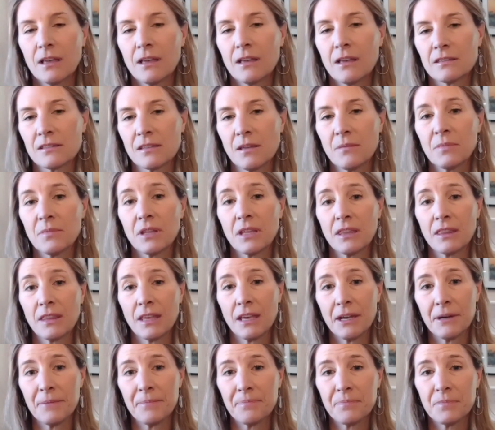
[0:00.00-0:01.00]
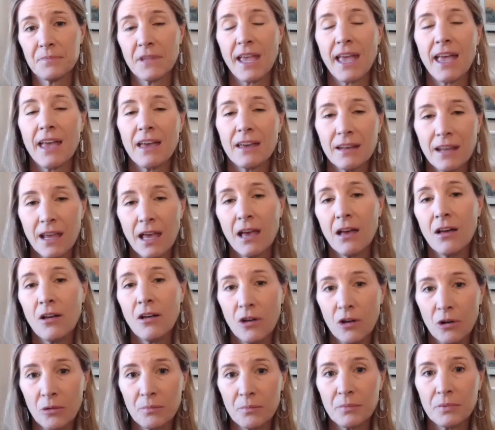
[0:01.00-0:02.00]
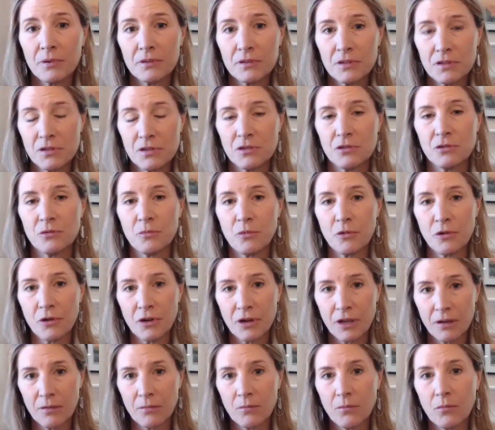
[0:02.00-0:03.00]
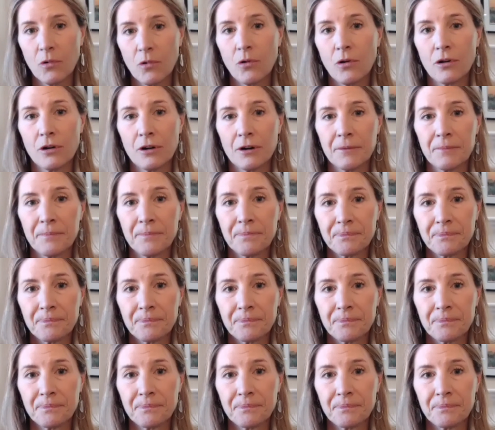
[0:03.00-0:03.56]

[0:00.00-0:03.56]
something that can help to bring more